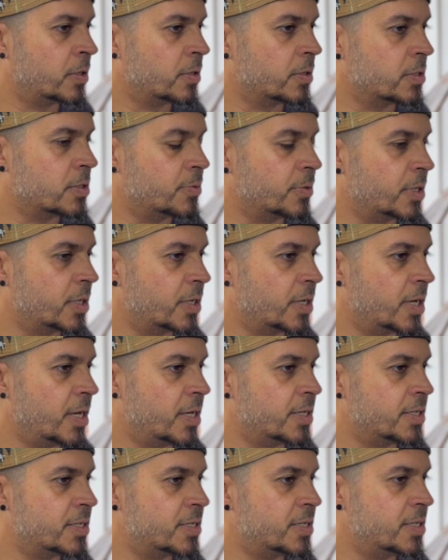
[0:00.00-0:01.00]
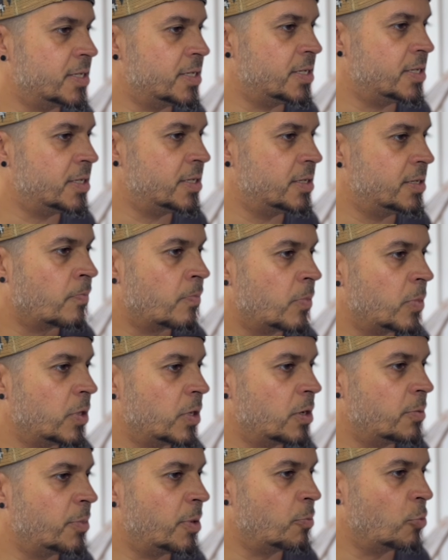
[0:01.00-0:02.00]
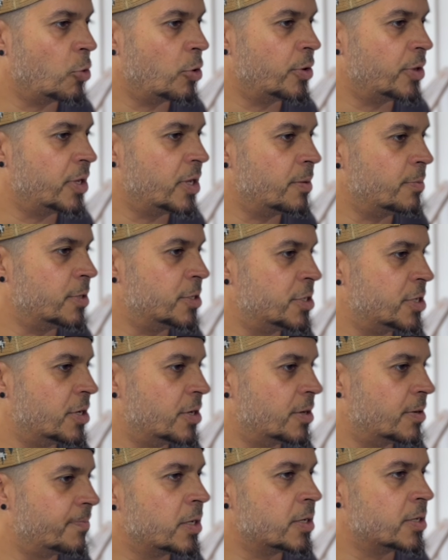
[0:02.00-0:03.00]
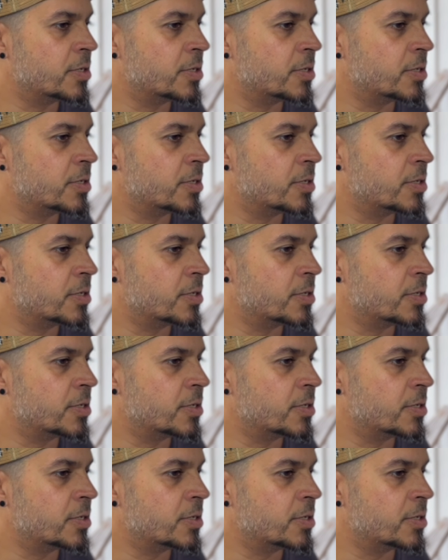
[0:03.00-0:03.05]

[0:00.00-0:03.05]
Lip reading: so we can kind of see a little bit more of the image here.